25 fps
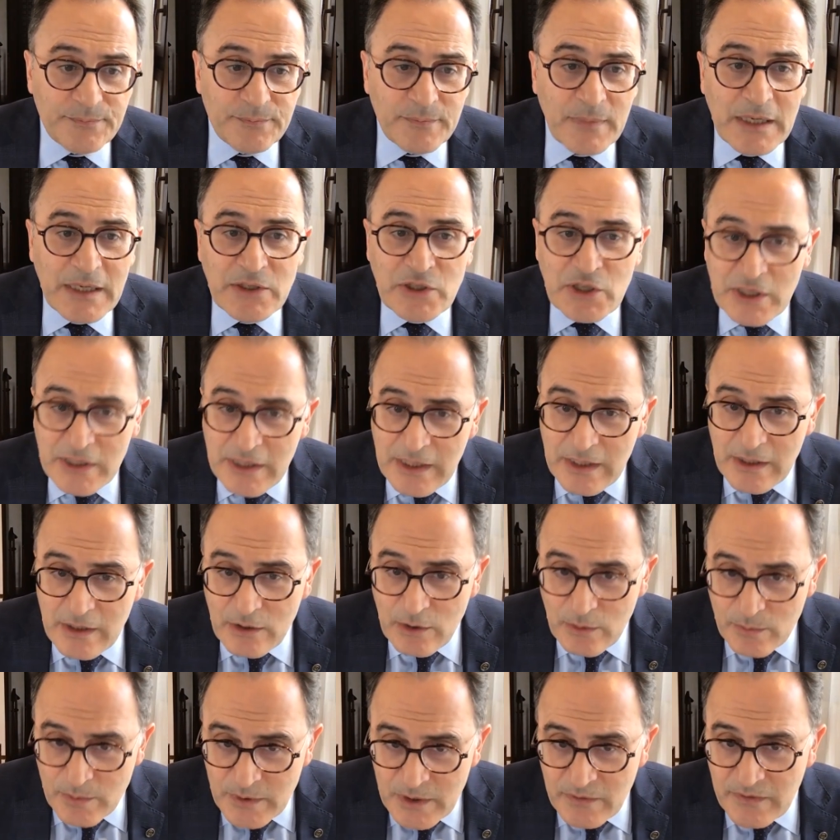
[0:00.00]
my
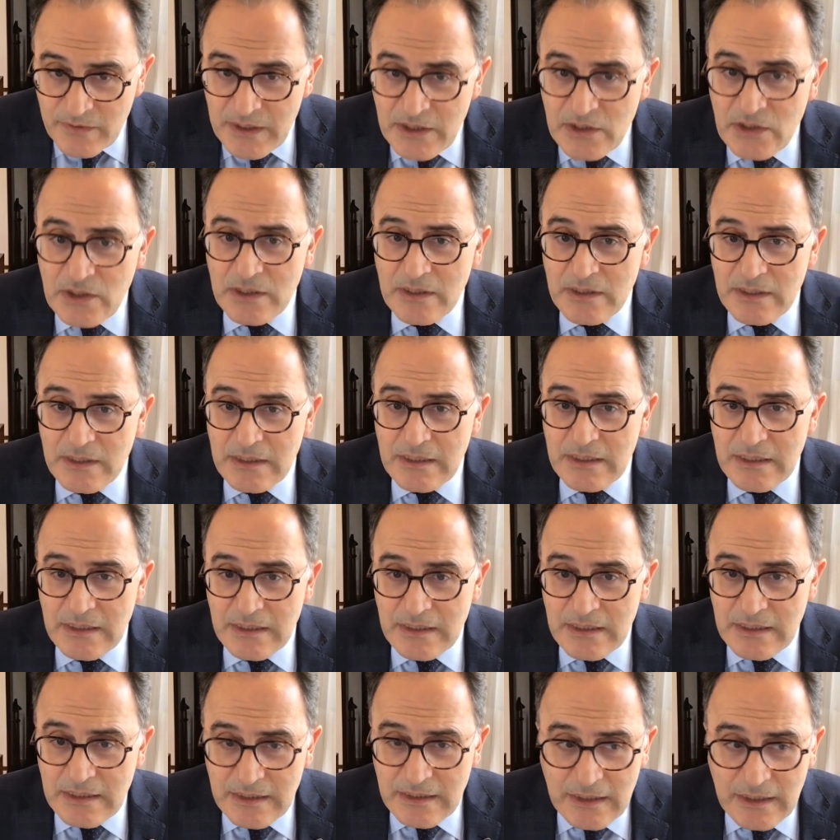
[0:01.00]
general observations
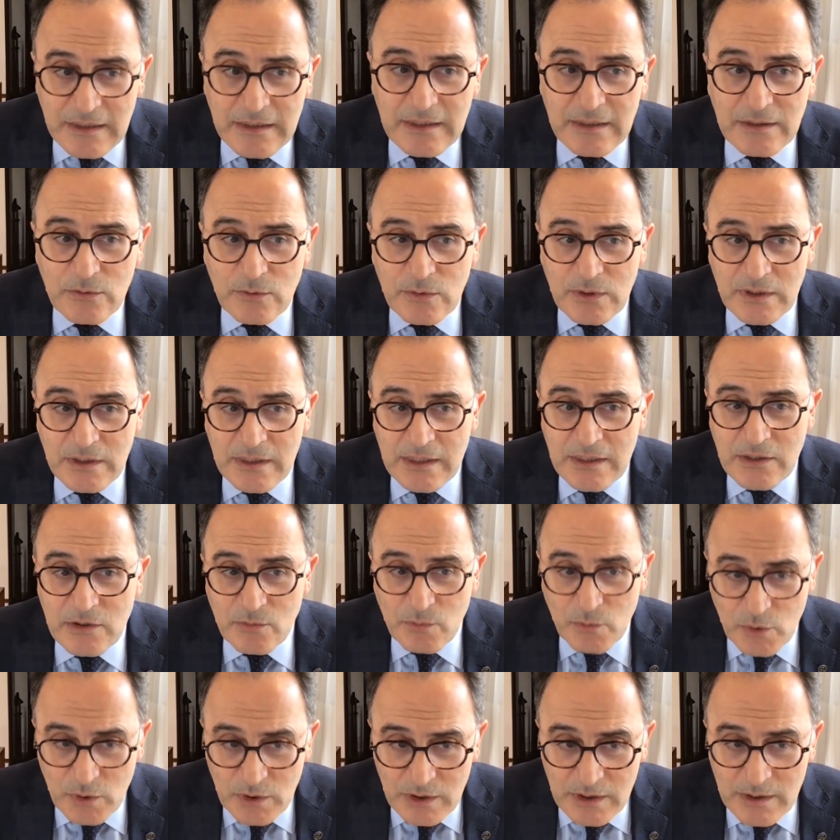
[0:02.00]
since starting to
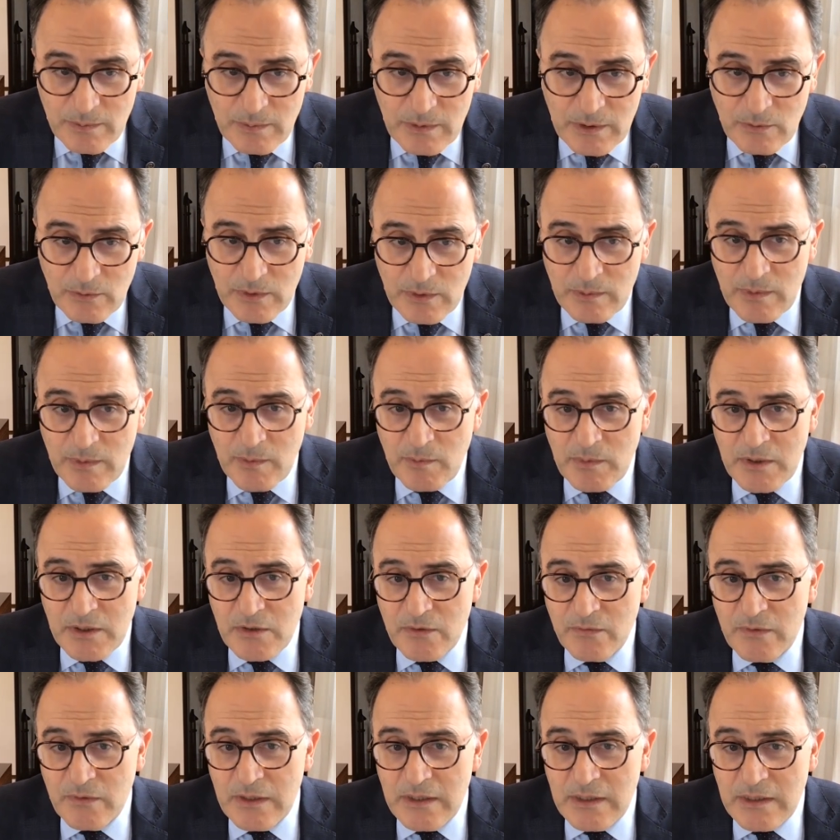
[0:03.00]
engage more deeply with
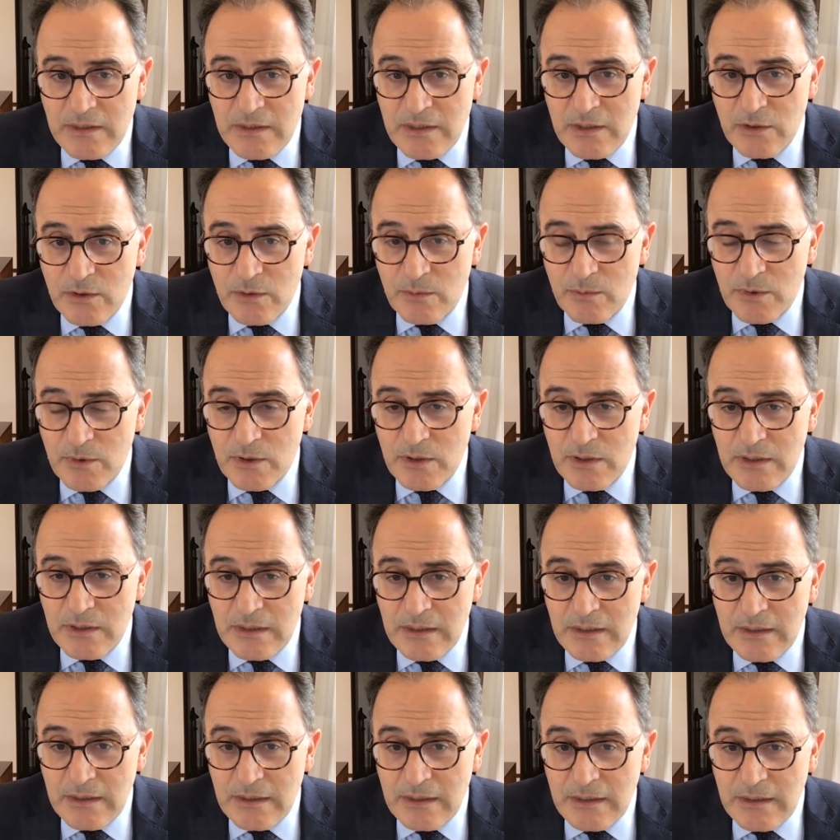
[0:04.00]
members of the AC
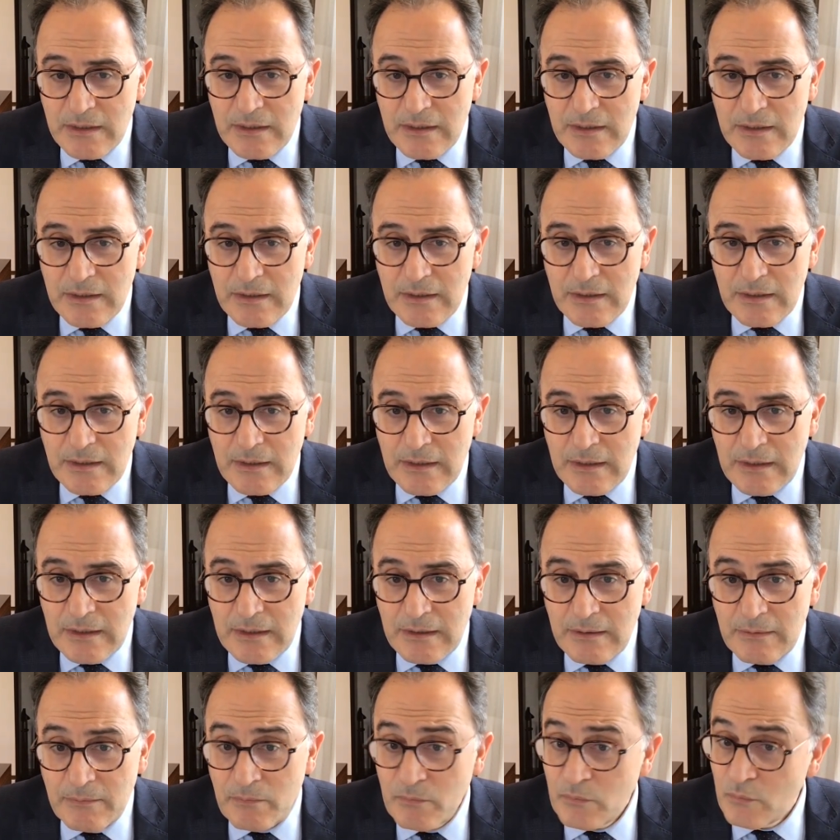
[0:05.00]
community,
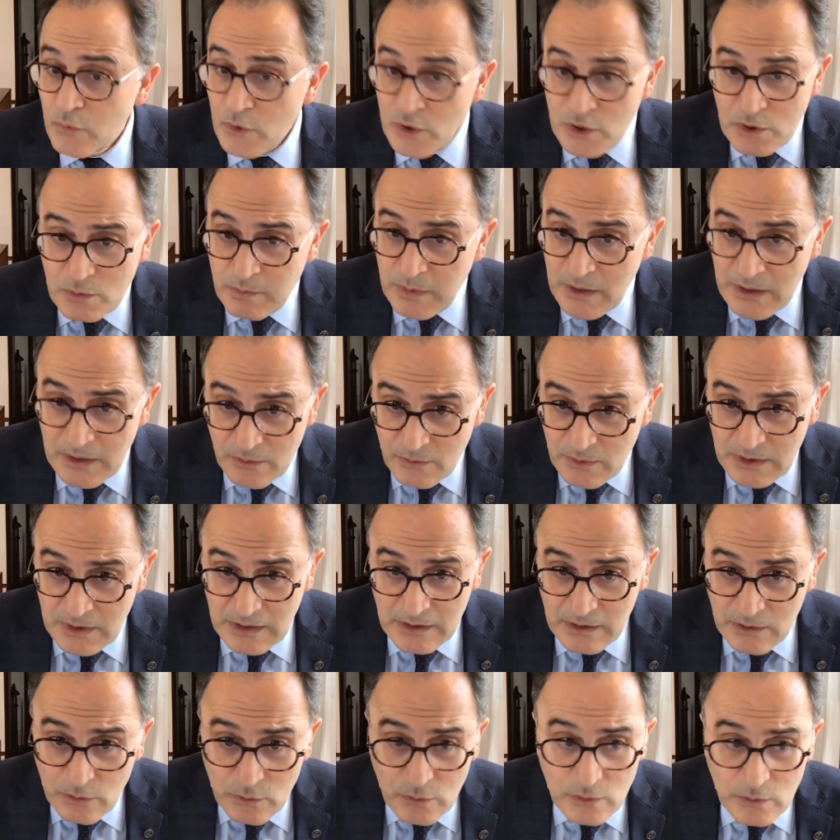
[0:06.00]
which by the way
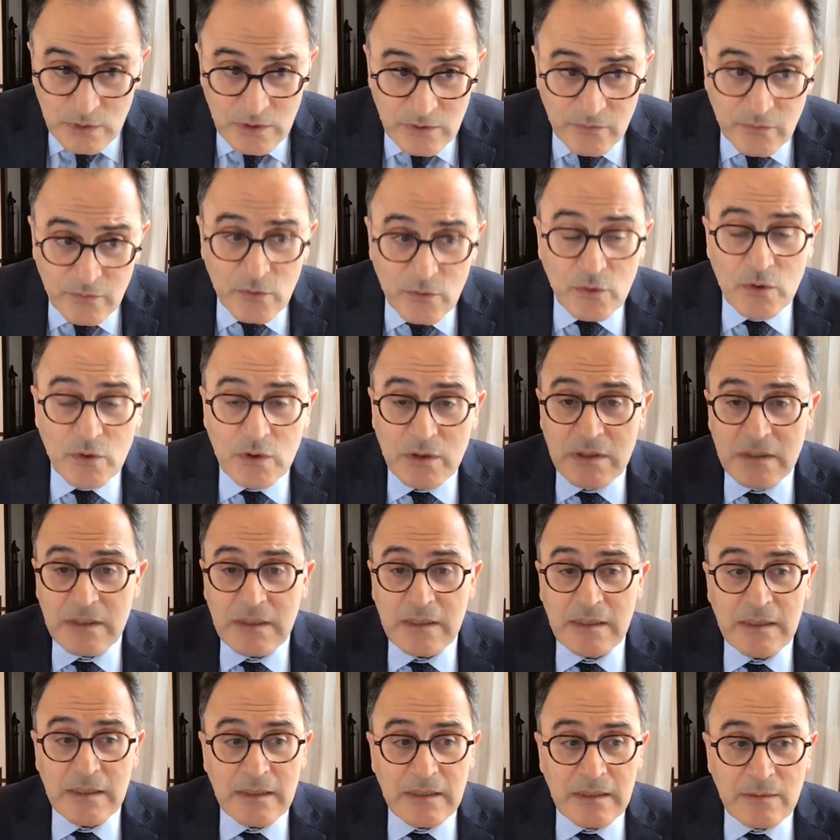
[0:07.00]
includes, of course,
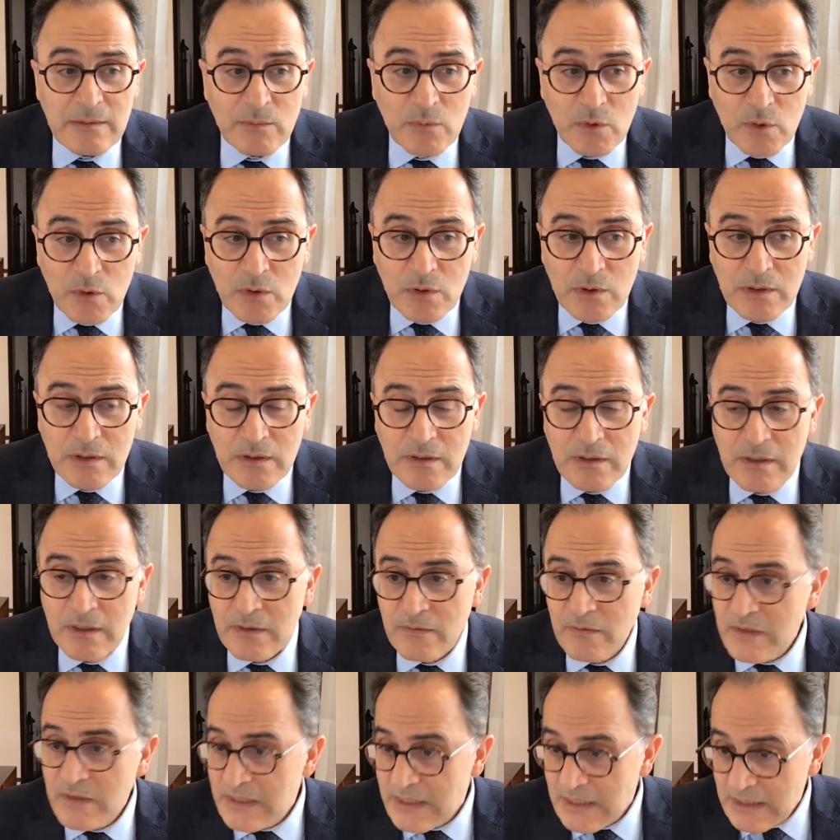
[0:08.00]
the board
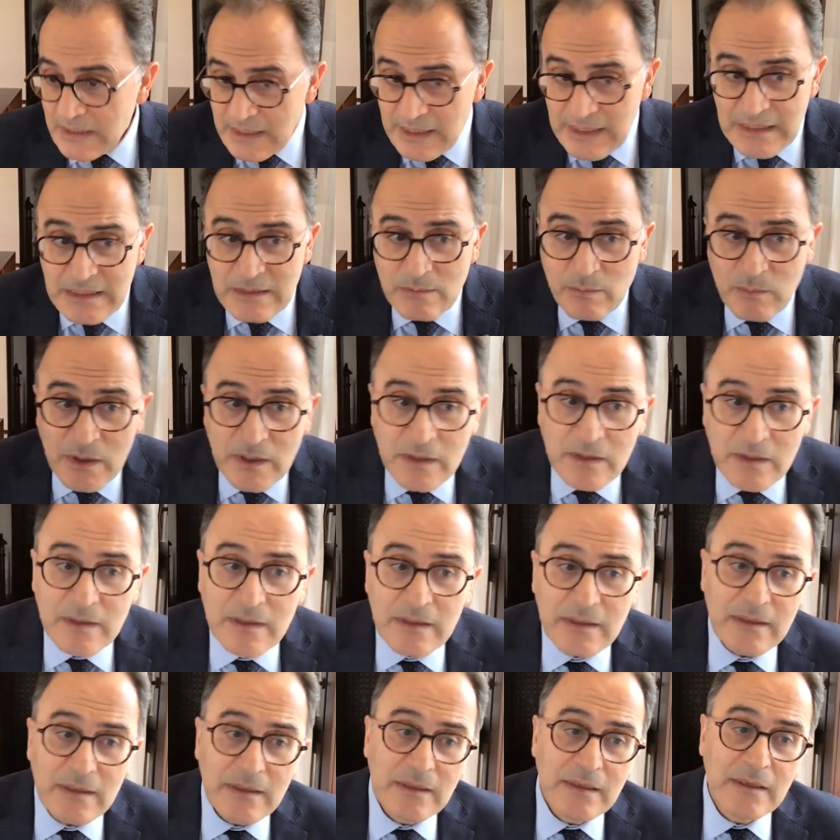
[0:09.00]
visit last
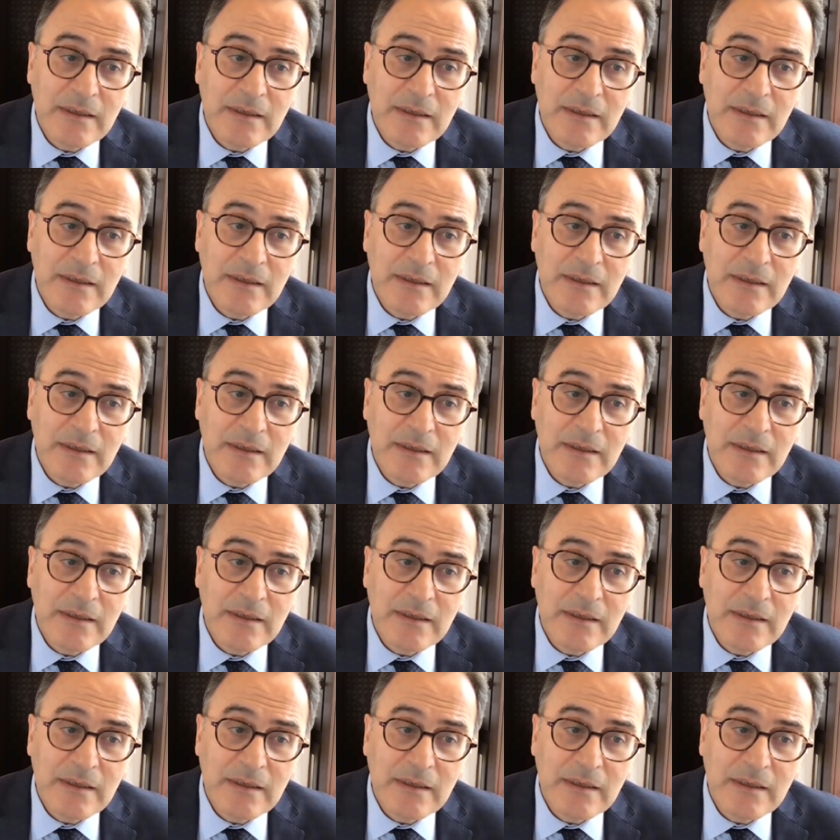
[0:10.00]
month.